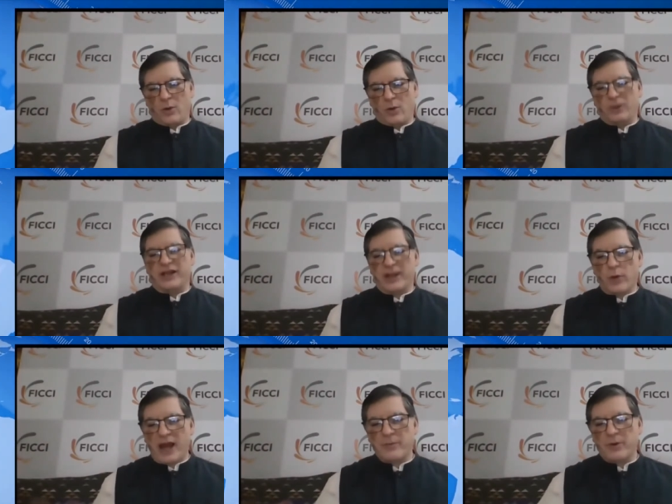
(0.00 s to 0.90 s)
the
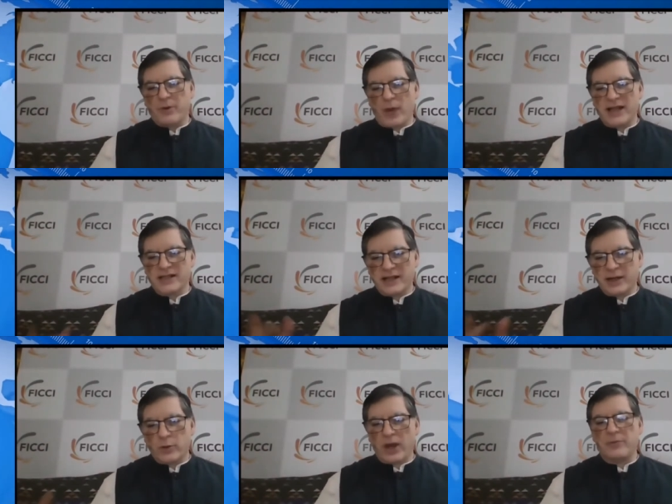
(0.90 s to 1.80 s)
requirement, why is there a
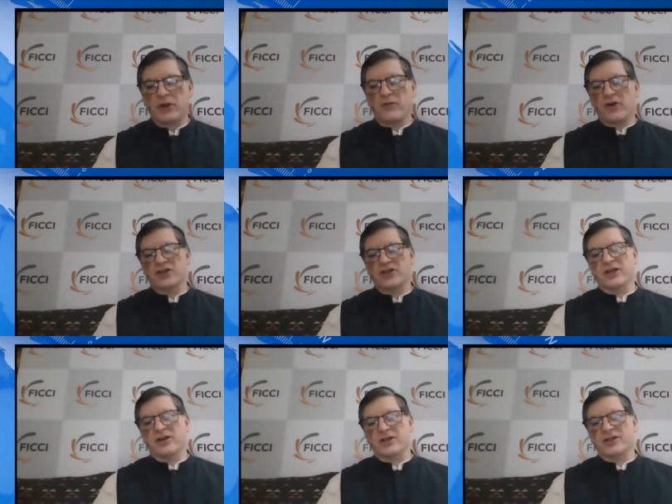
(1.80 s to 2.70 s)
requirement of
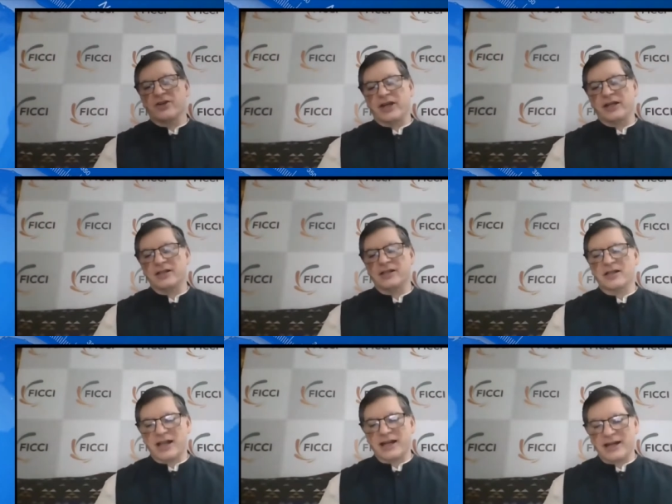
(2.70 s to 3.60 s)
oxygen concentrators?
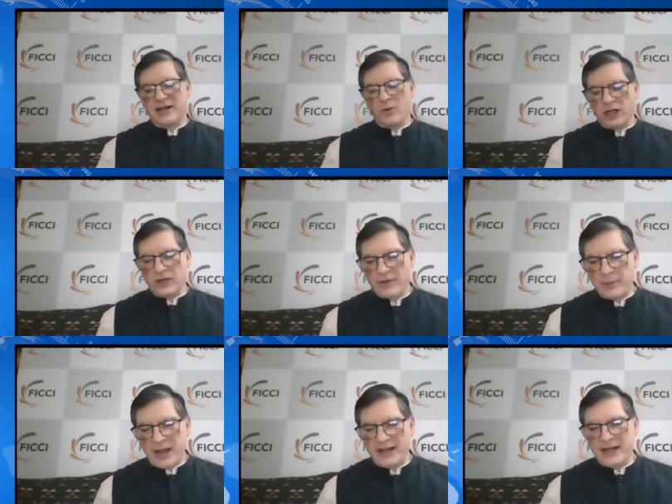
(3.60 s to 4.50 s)
And second, what are we
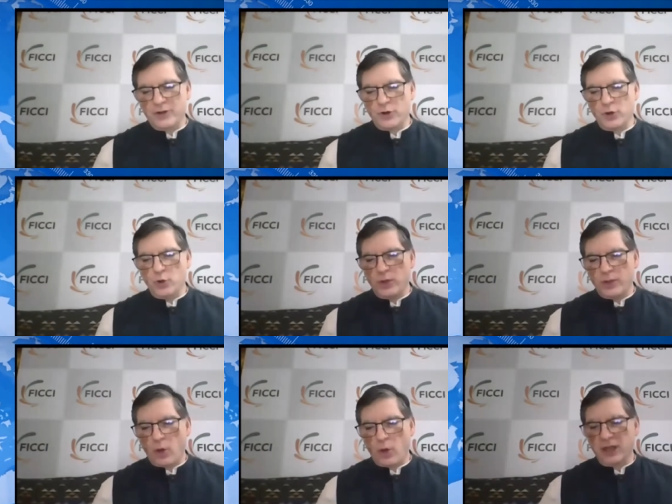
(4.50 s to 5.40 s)
planning to do
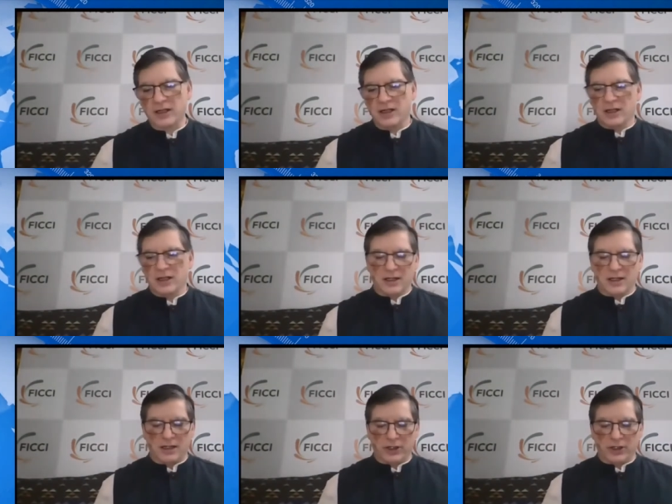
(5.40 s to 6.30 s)
and what
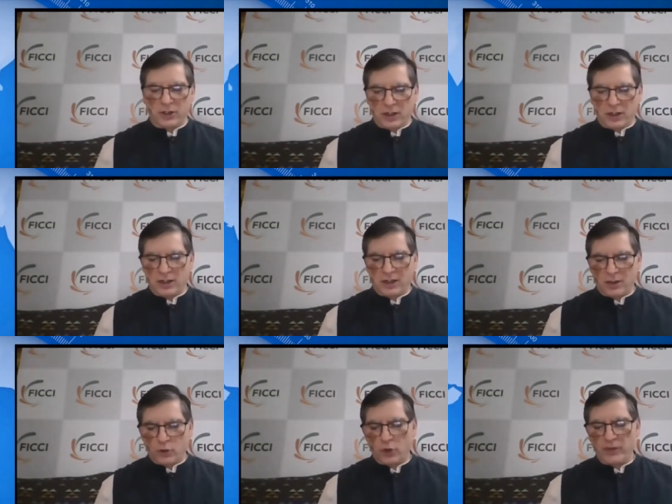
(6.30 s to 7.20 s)
uh, you know, uh,
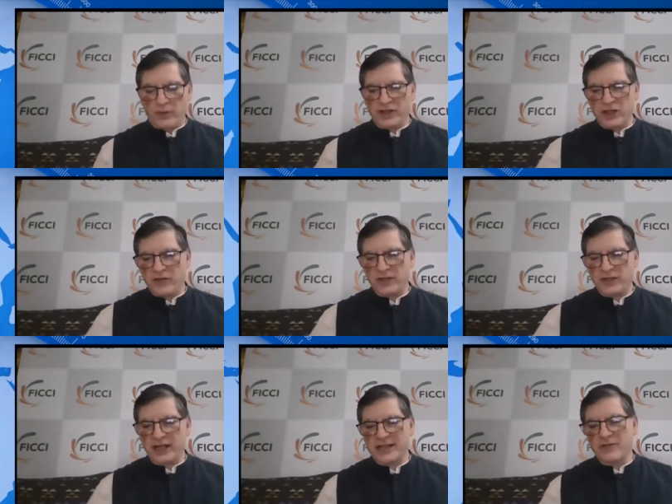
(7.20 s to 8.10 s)
could achieve in the
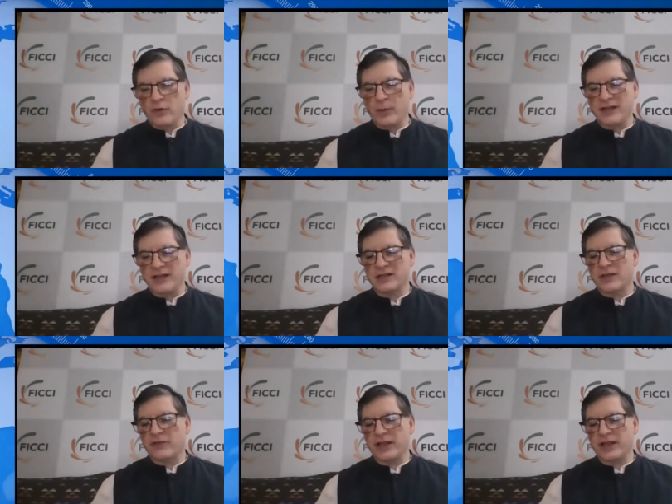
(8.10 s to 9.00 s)
next few months
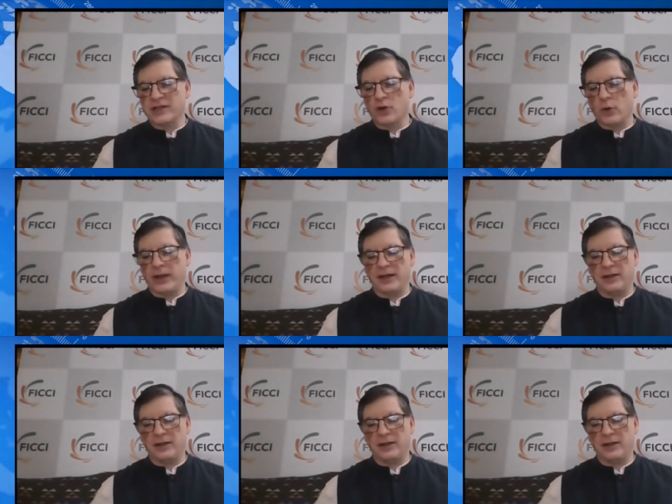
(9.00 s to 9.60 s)
if things go well?